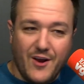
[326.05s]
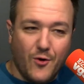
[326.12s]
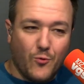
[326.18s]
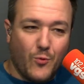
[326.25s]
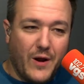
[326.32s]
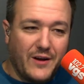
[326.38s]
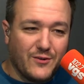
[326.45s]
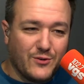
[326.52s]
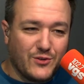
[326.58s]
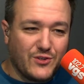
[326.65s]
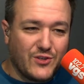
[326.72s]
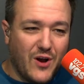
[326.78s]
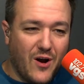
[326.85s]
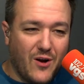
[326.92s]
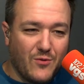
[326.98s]
Raiders
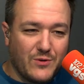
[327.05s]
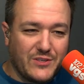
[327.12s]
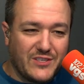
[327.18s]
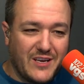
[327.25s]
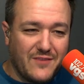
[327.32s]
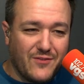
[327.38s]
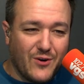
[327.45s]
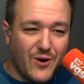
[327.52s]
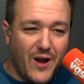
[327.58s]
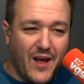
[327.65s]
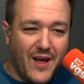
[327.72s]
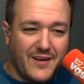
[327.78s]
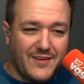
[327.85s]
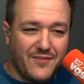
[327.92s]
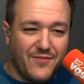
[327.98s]
star receiver
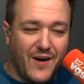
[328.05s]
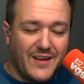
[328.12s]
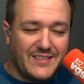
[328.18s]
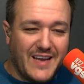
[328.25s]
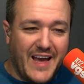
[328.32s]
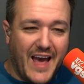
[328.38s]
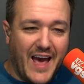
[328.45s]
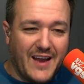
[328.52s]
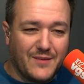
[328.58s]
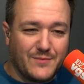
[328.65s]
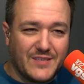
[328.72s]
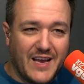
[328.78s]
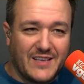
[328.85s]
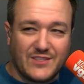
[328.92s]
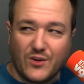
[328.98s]
Davante Adams
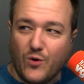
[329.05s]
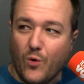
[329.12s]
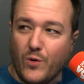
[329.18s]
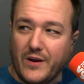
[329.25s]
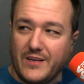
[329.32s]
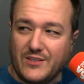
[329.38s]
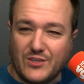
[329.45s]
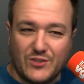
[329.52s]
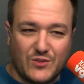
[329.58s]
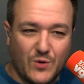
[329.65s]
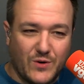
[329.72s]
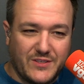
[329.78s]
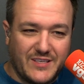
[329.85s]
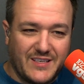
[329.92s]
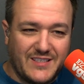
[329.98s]
has, according to
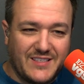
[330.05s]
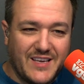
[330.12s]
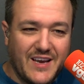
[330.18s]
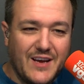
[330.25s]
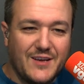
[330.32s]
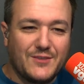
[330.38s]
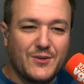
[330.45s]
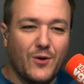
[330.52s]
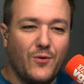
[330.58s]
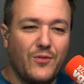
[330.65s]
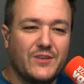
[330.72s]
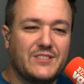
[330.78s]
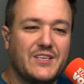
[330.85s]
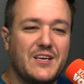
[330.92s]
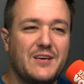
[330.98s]
sources, told the
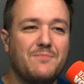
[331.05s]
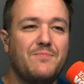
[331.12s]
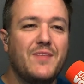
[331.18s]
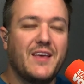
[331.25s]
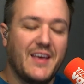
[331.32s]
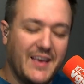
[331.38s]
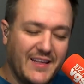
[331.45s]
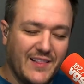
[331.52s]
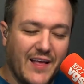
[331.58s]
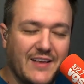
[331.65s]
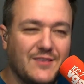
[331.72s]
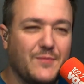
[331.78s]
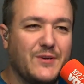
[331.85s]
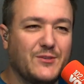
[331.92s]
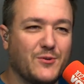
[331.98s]
team he'd like
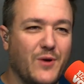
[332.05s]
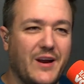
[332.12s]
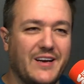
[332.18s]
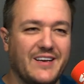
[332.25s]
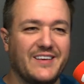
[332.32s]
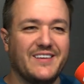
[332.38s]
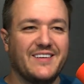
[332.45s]
to be traded.